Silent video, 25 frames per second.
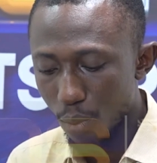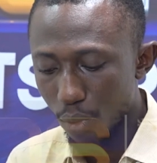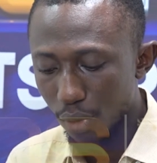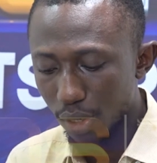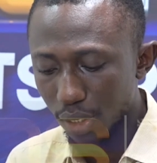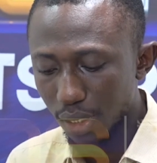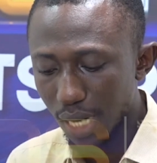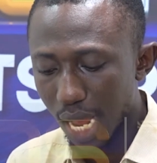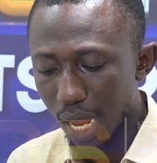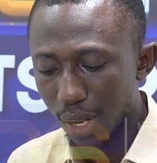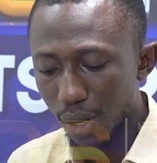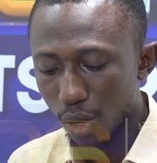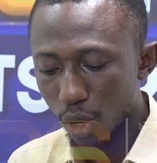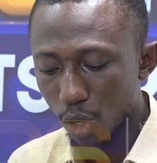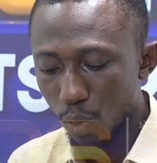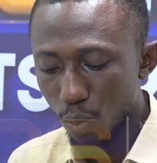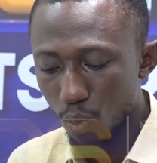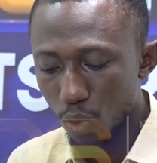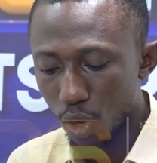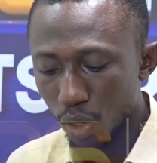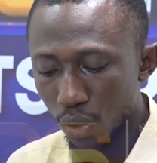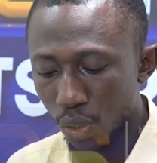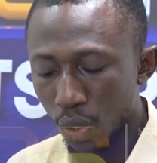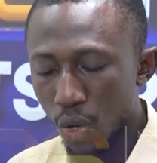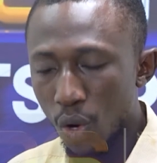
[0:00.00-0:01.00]
Borussia
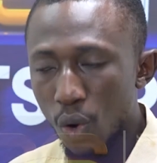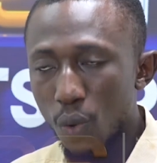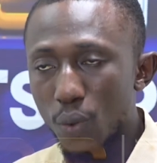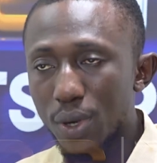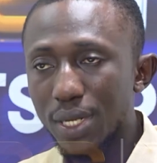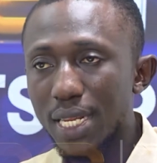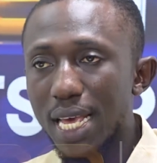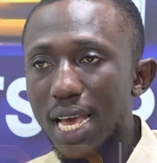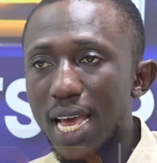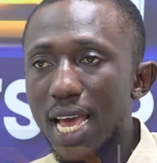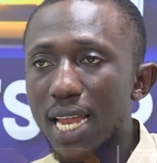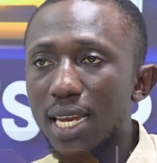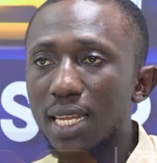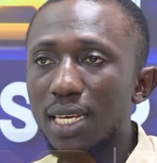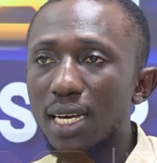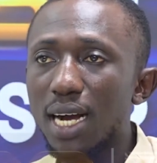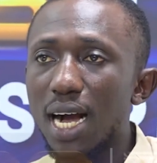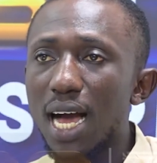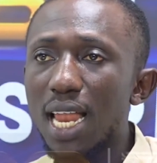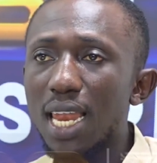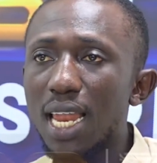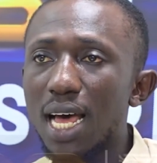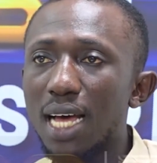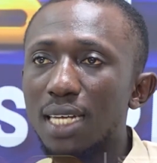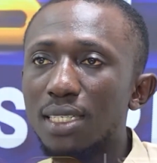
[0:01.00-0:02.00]
Dortmund with Erling
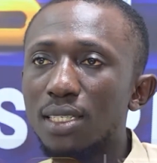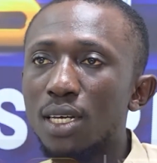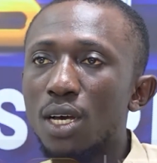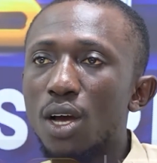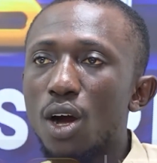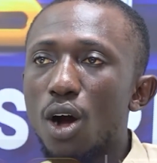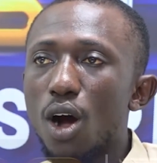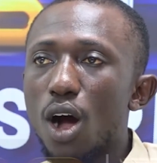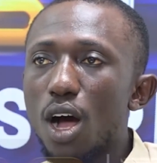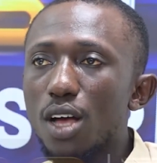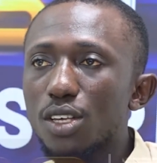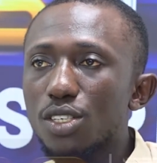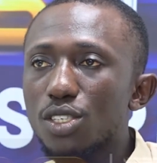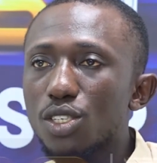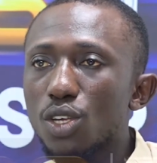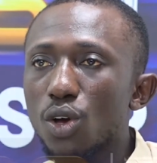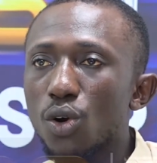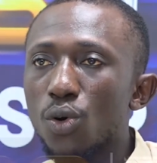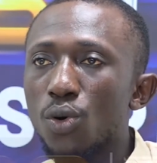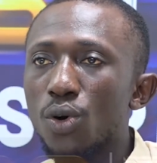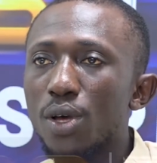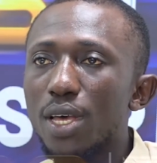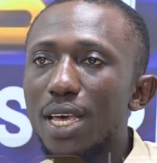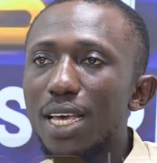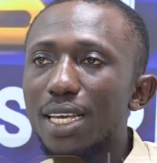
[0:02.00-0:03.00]
Haaland
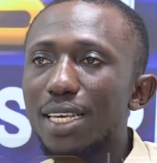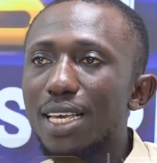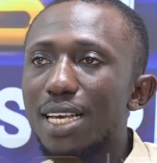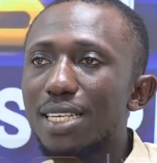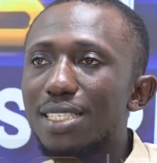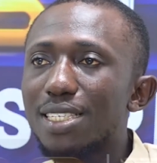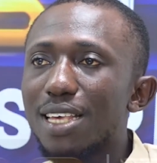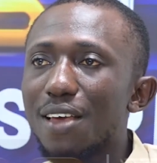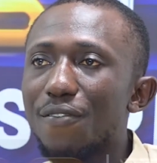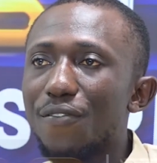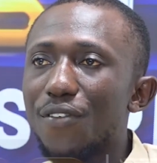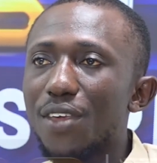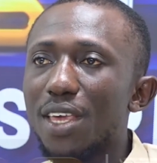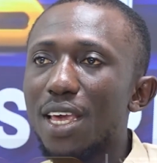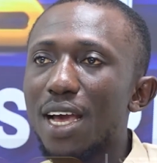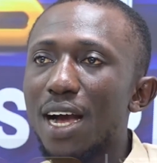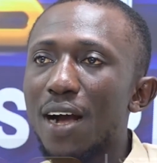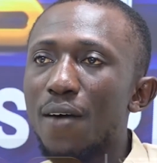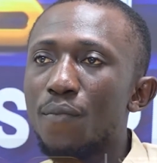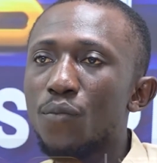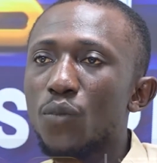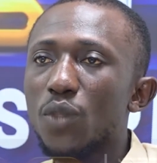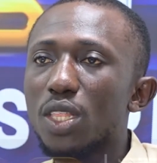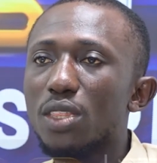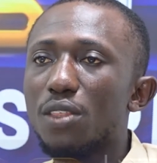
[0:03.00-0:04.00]
also against
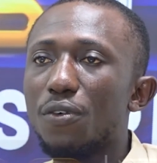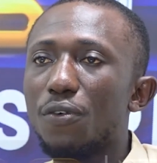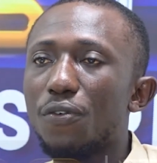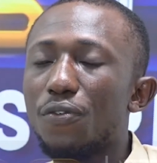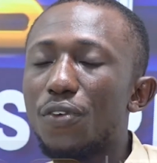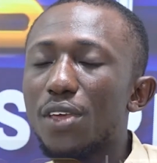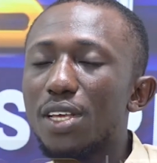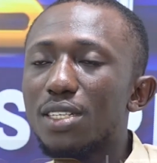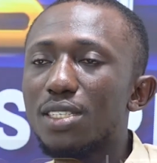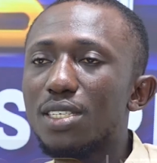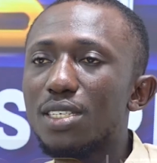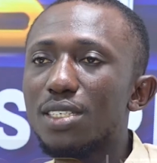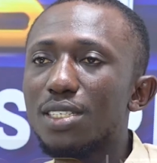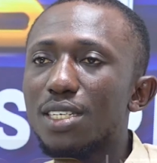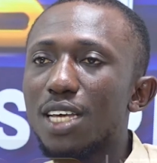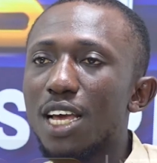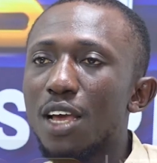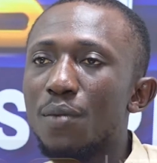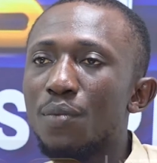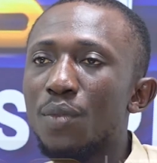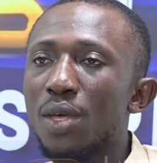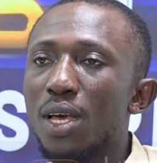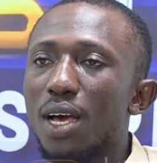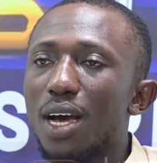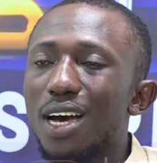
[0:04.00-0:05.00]
Sevilla, defeating
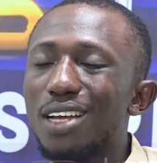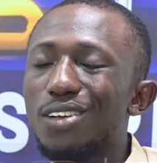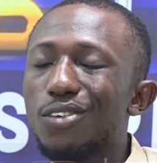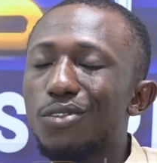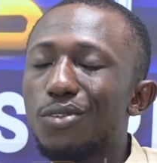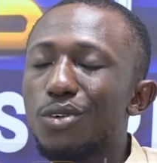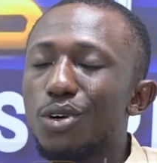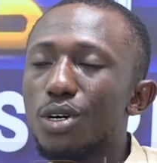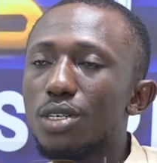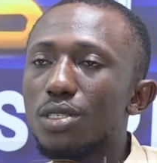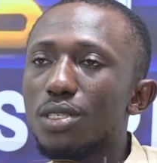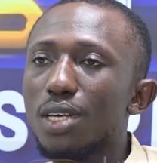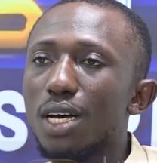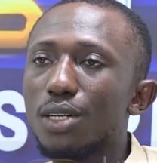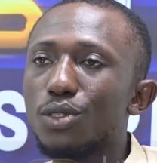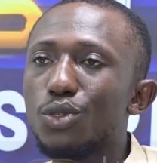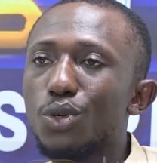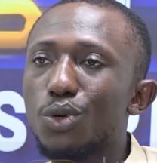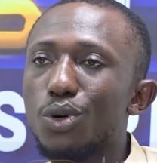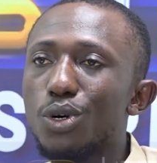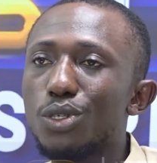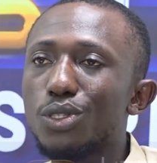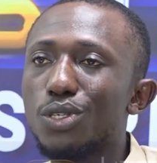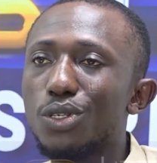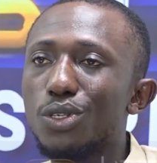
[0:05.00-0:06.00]
them, and of course 2
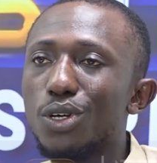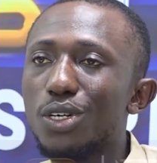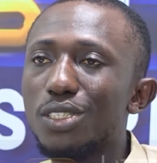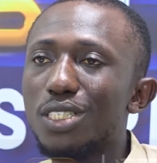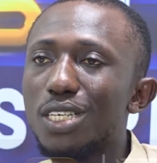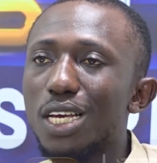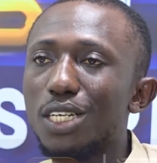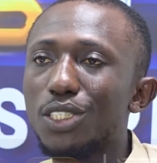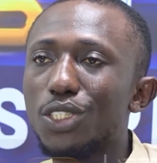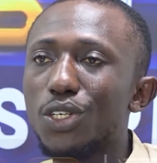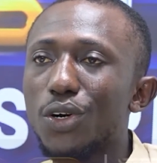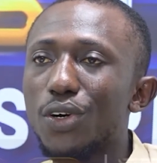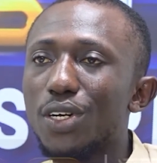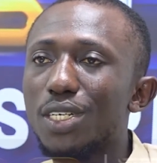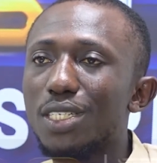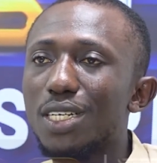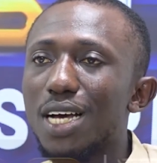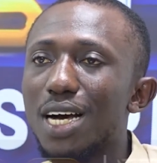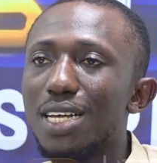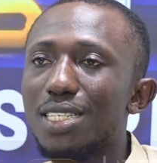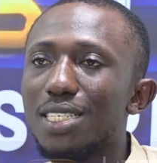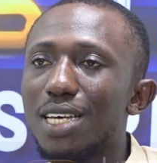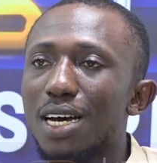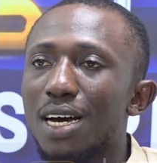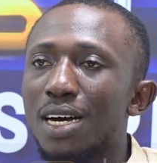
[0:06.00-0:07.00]
goals to nothing, ensuring
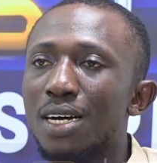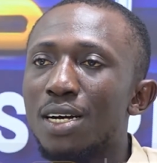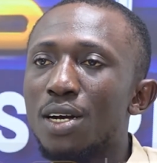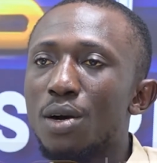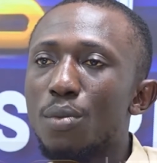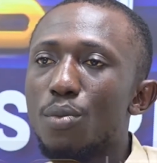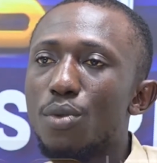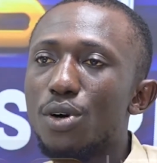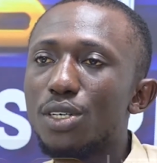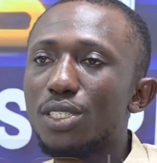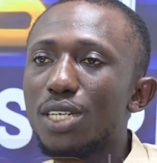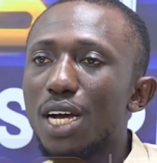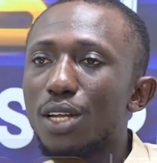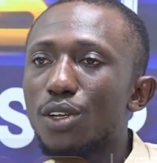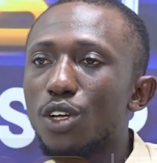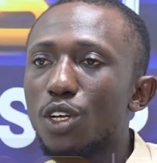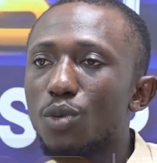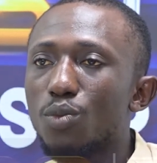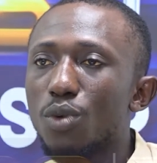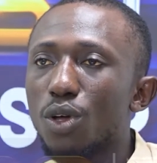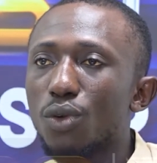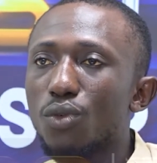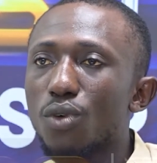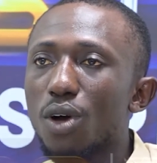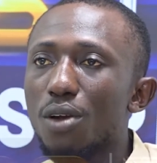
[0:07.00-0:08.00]
that Borussia
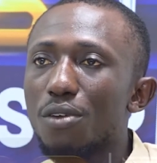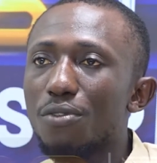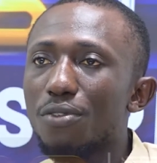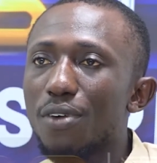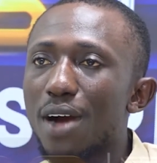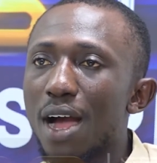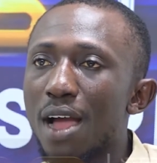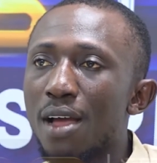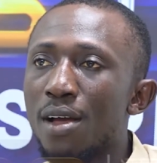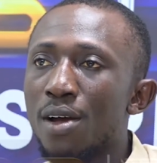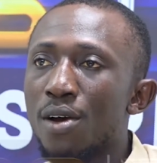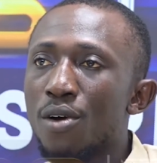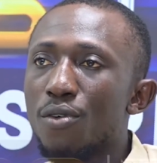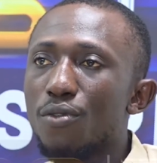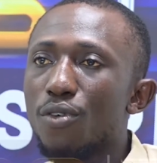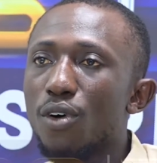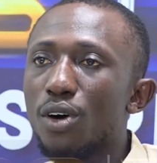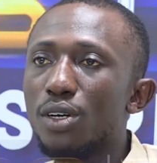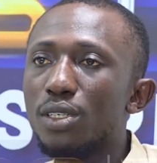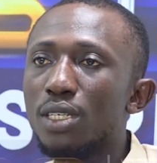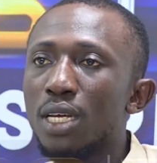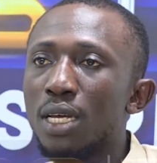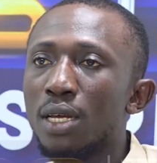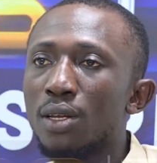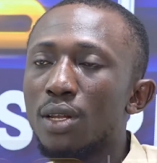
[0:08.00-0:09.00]
Dortmund qualify
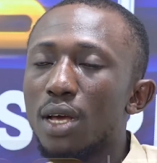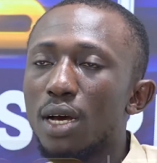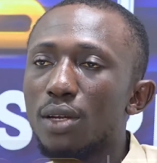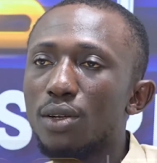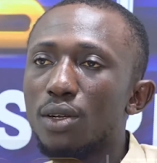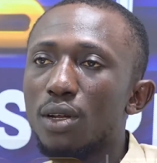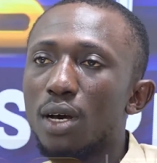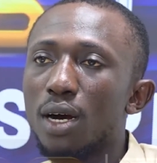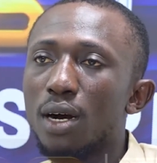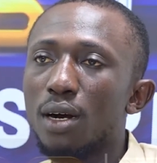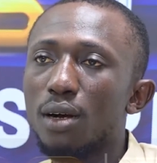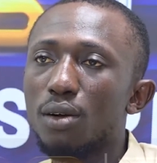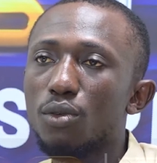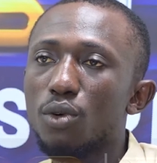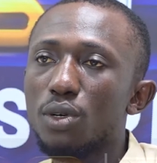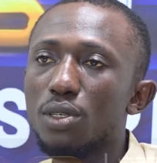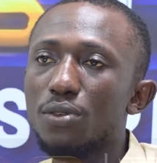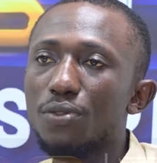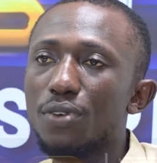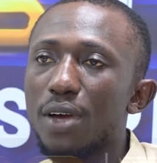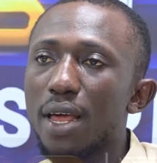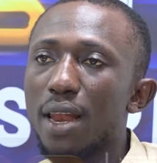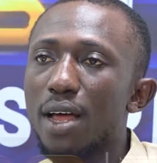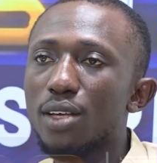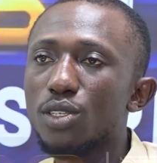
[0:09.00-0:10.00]
for the
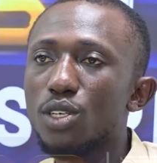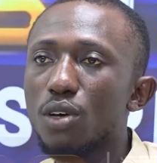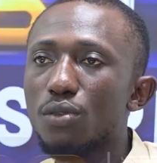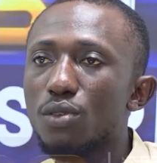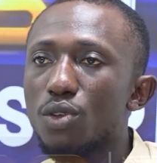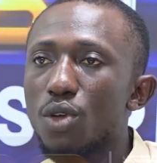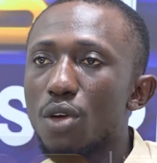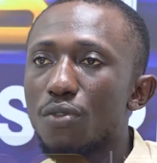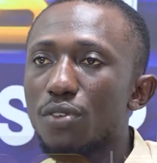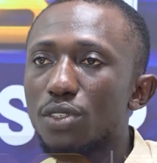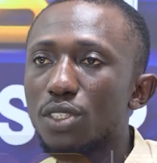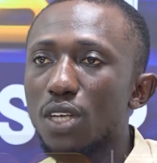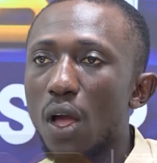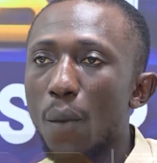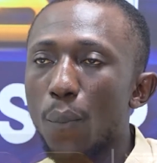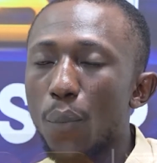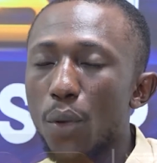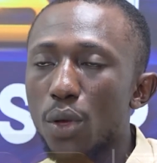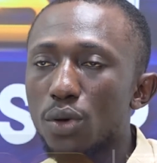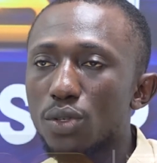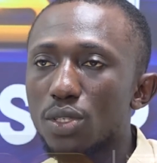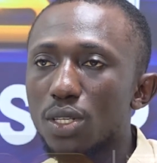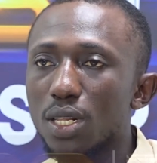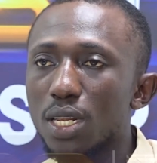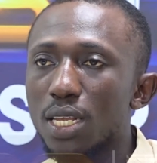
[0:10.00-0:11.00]
quarterfinals of the UEFA
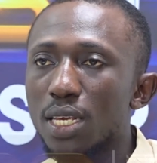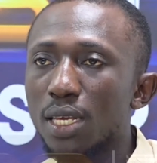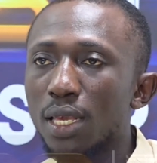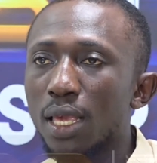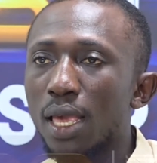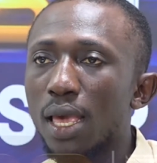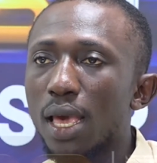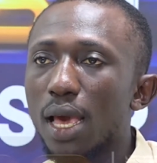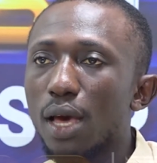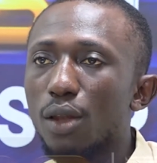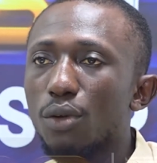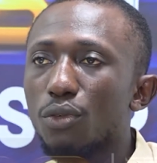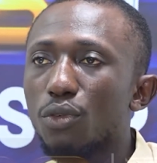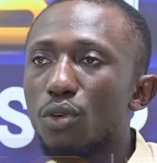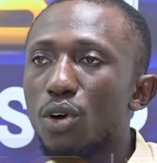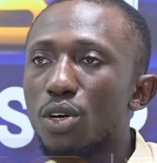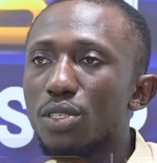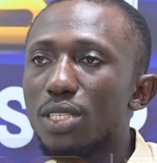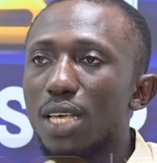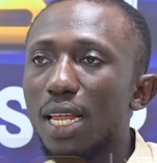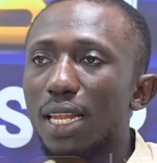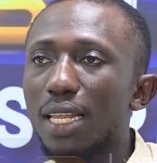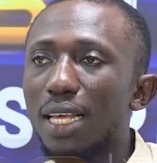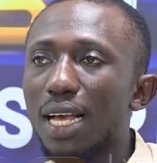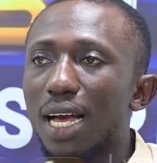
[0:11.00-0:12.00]
Champions League. And of
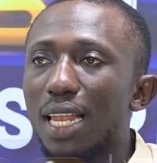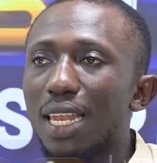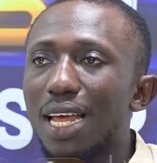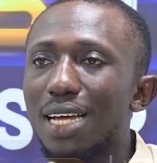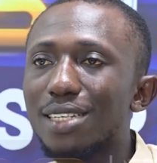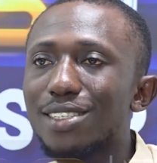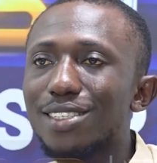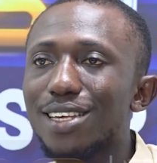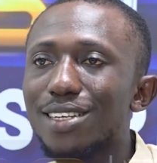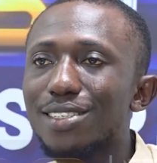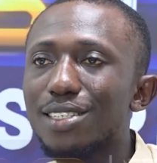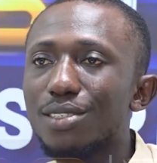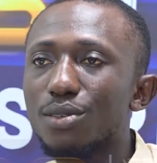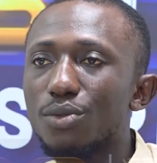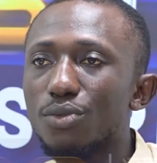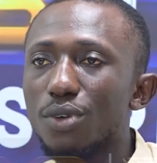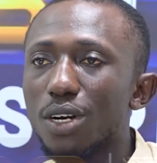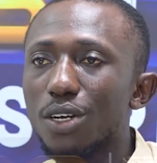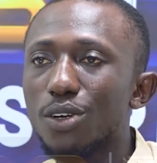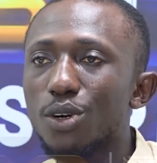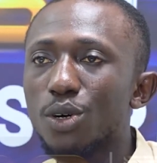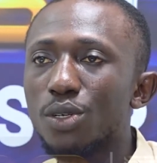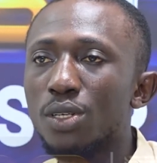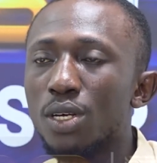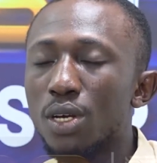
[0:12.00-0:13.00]
course Erling Haaland setting the
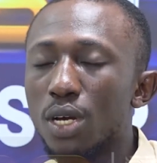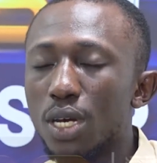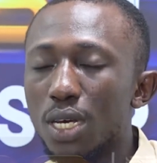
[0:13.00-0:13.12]
record